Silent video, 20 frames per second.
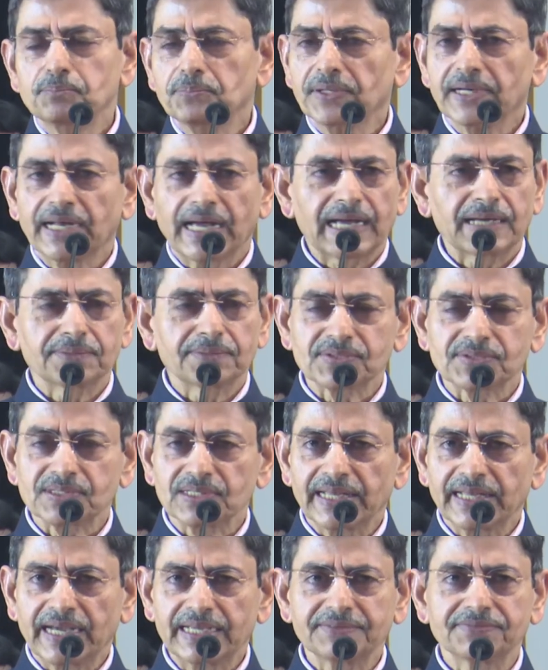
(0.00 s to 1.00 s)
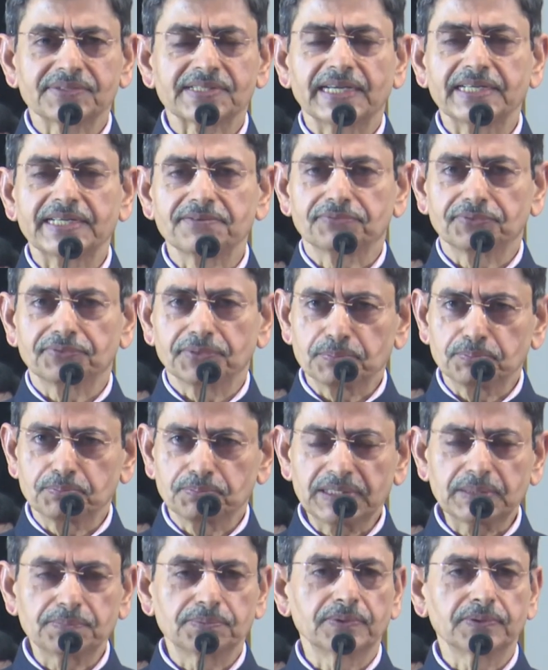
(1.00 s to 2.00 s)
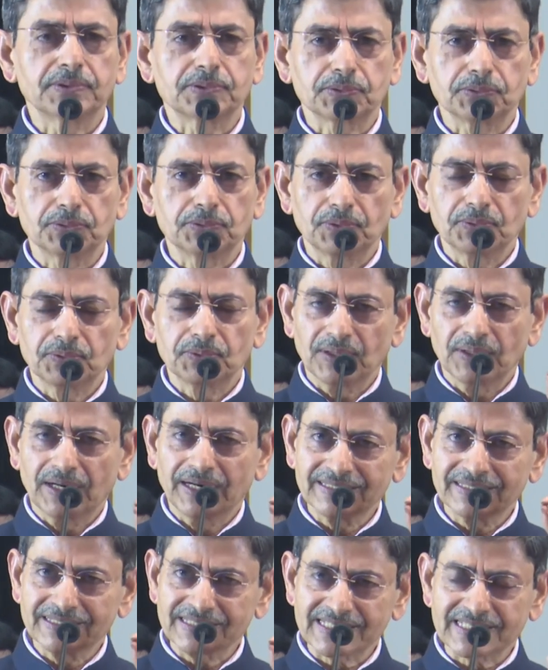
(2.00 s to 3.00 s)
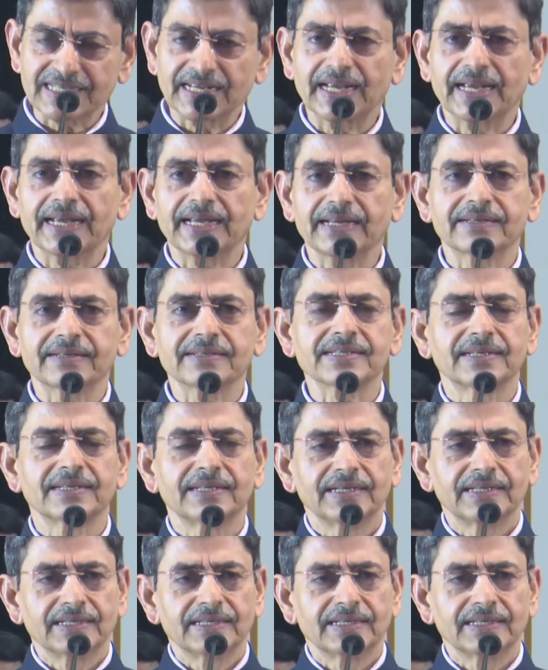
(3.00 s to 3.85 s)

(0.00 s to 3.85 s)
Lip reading: perhaps a lifetime for people to understand